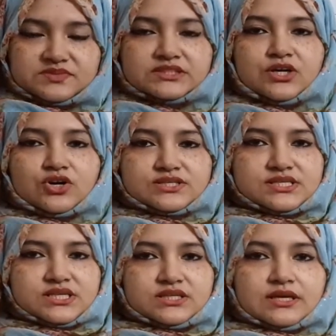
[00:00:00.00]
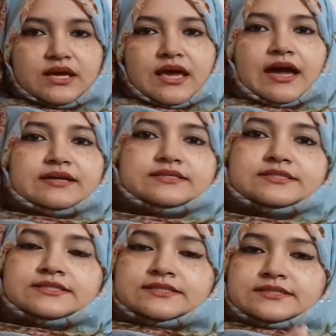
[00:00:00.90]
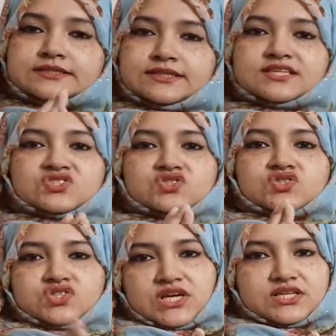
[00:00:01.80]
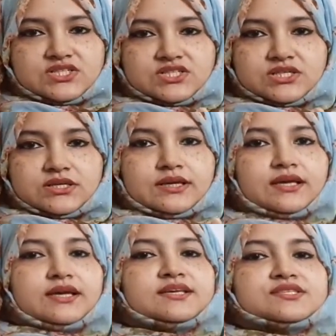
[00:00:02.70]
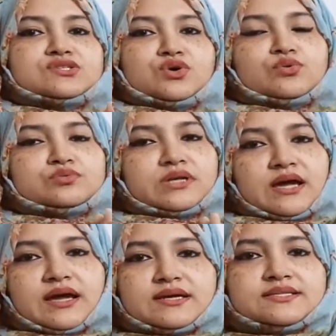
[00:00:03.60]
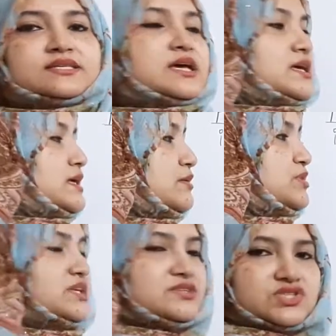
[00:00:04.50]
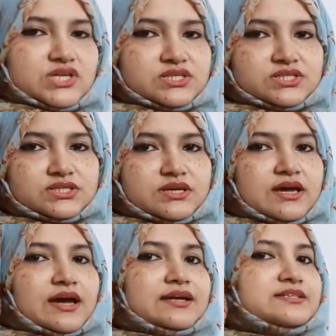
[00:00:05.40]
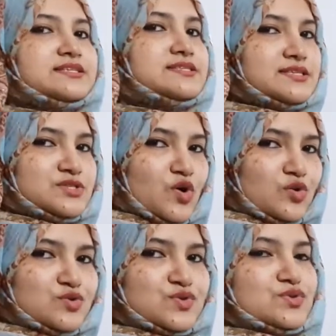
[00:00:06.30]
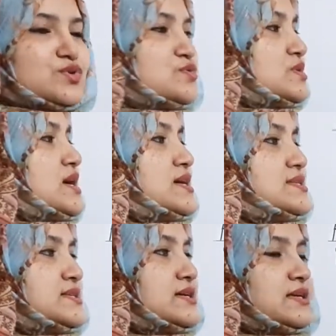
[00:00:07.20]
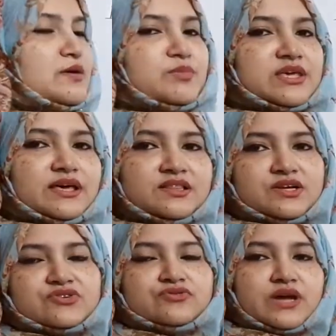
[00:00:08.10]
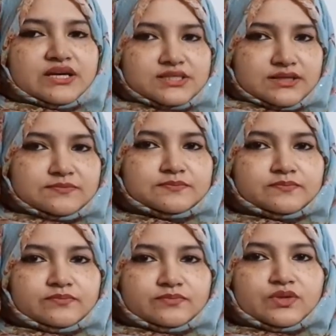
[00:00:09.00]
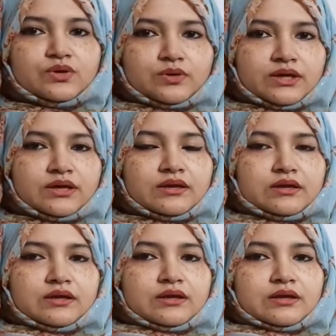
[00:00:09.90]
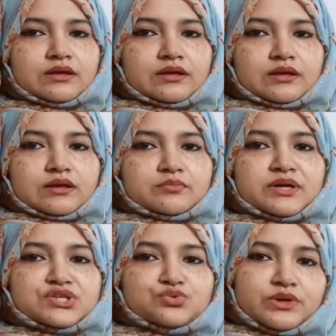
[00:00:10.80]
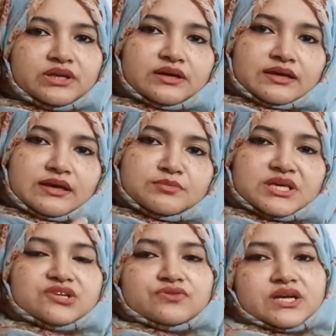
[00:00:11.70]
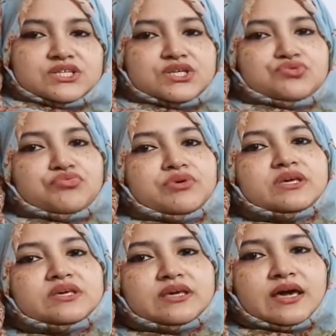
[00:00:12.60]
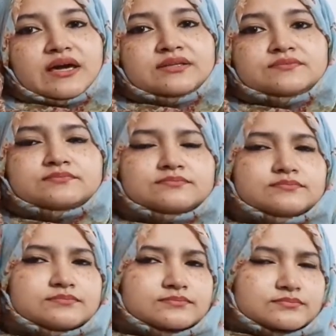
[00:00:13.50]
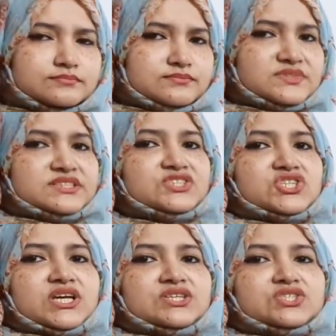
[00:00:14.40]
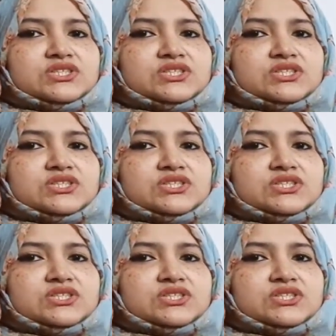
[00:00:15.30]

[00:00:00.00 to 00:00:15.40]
oxygen. And this change is known as chemical change, and this is also known as a chemical reaction. Okay, by doing a chemical reaction, we can change